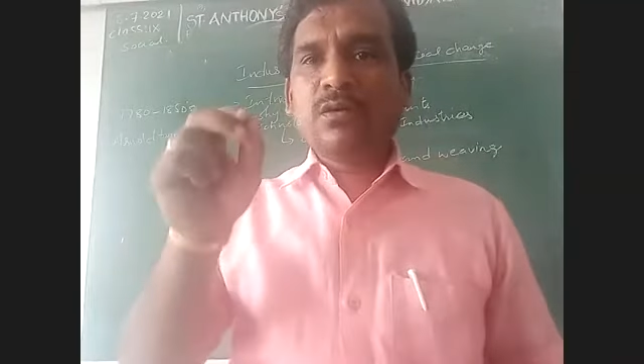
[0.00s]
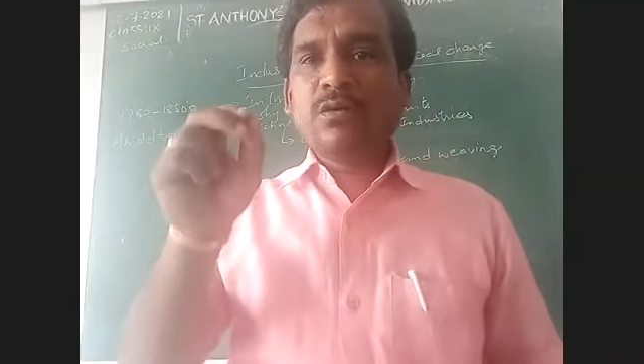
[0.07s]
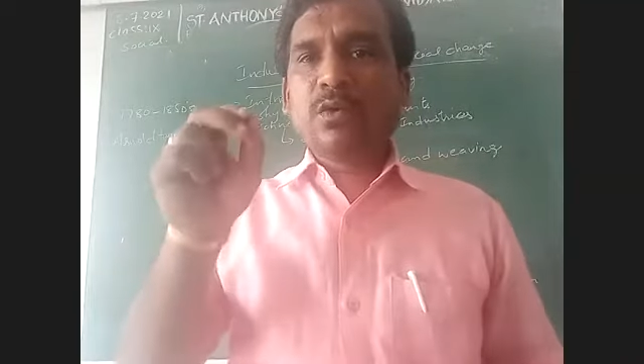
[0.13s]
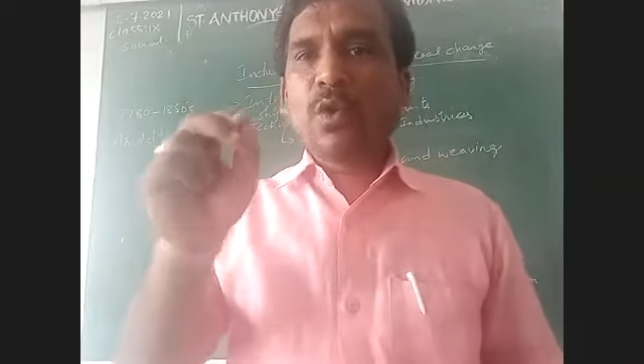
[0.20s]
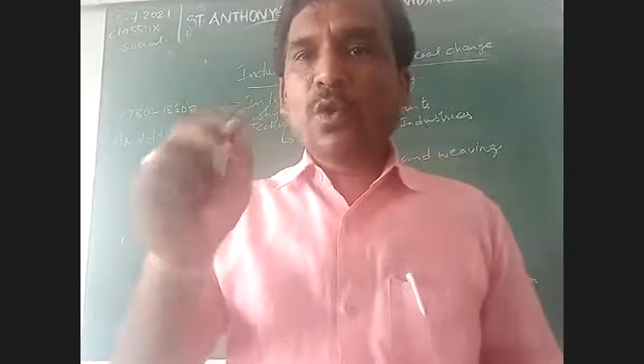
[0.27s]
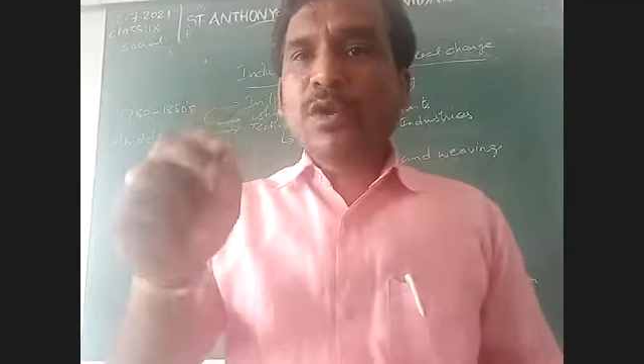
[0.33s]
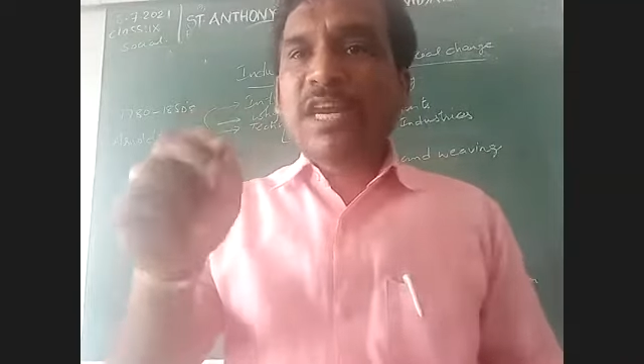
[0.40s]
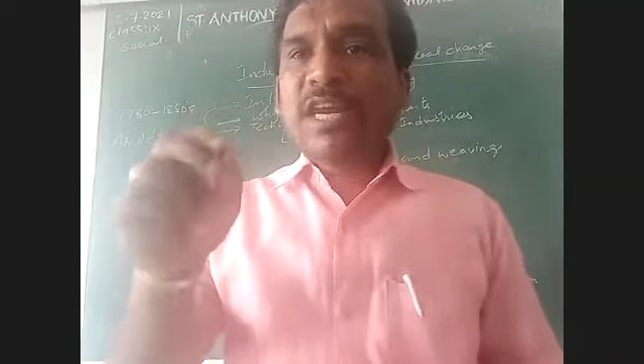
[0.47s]

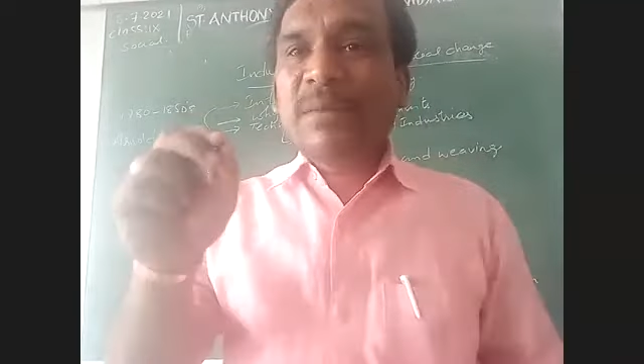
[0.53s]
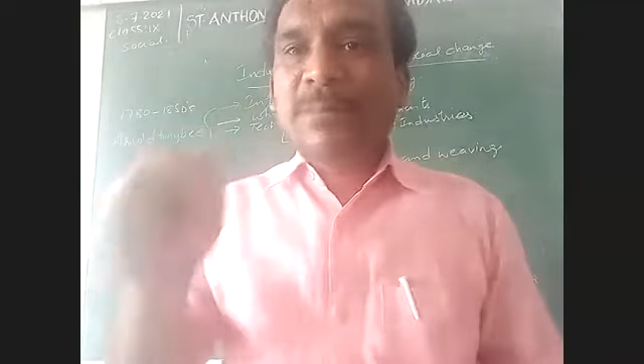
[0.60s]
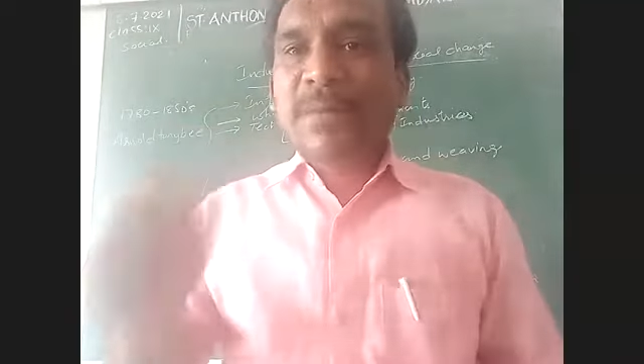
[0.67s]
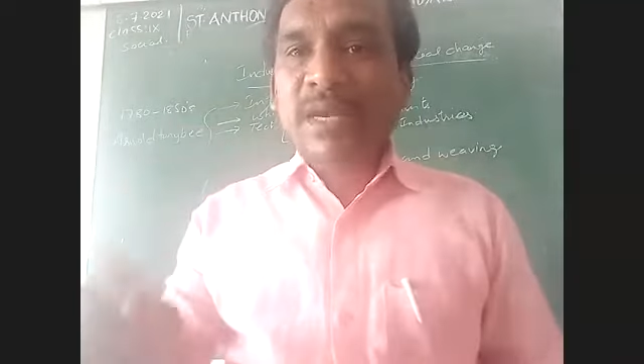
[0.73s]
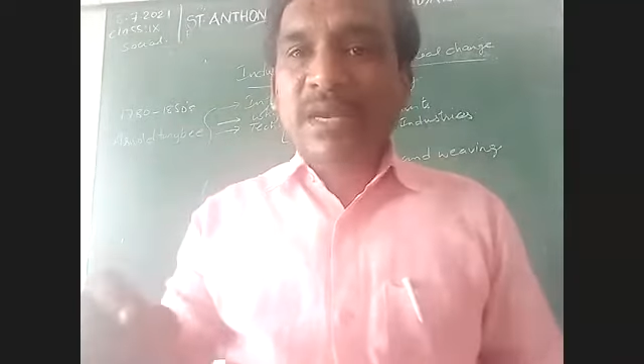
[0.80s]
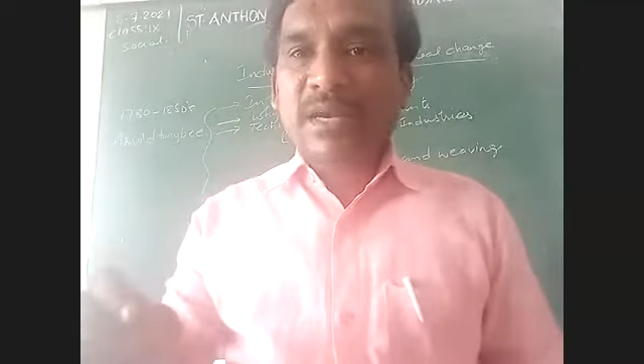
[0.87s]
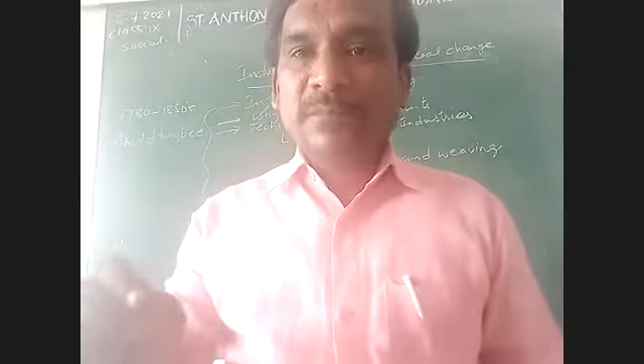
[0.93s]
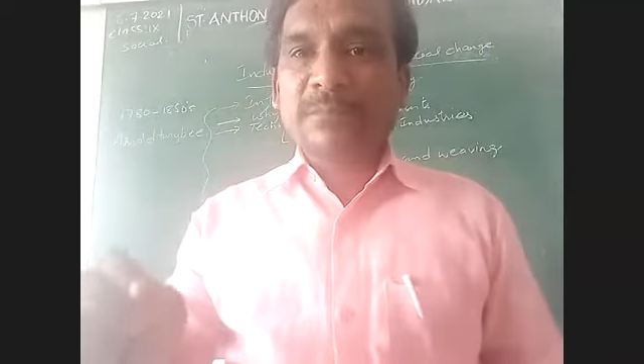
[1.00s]
Tony
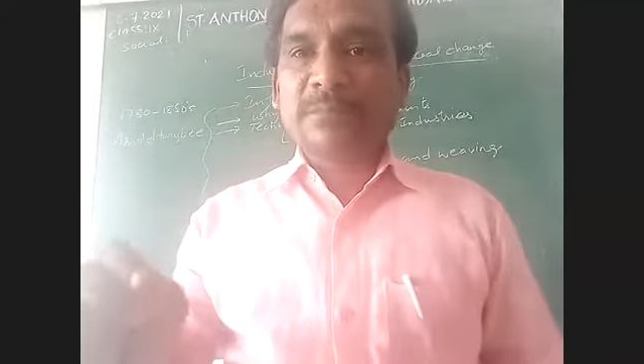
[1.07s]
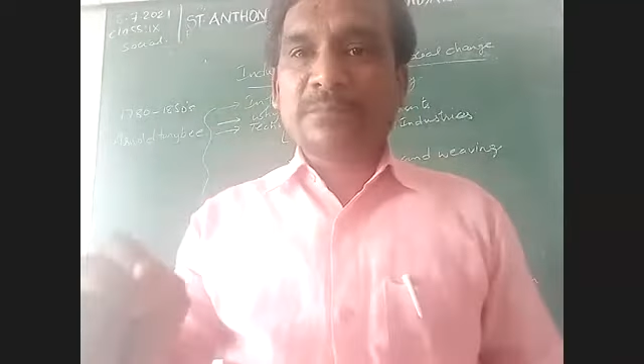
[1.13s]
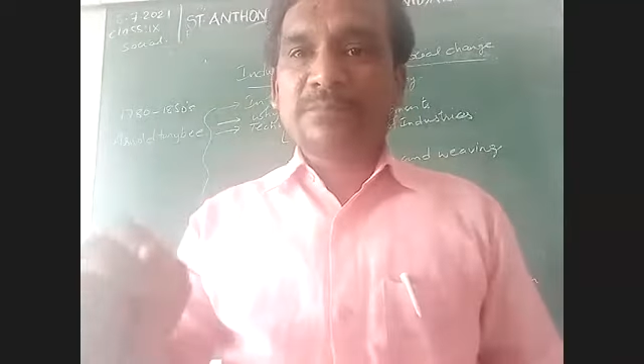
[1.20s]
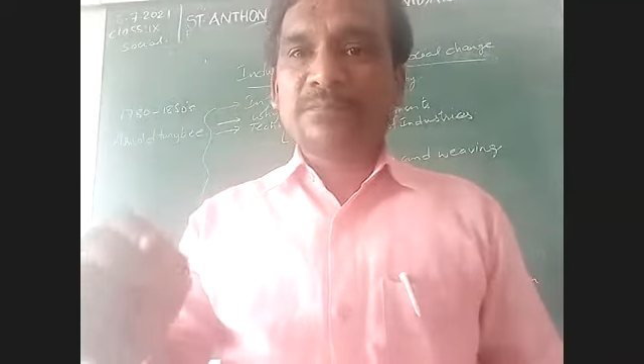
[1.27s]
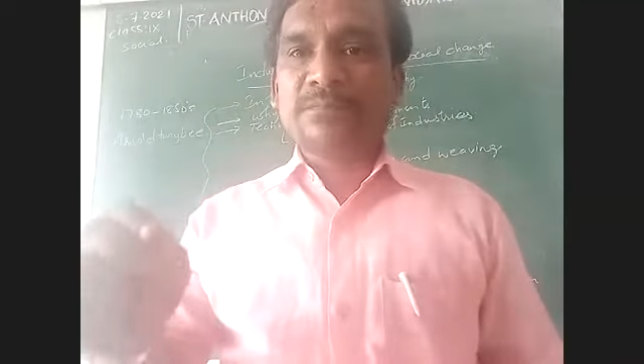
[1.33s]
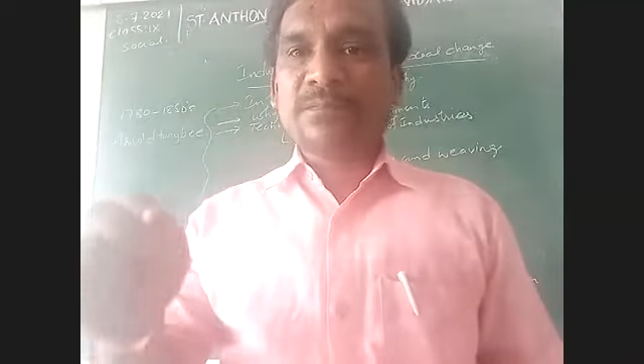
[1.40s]
B.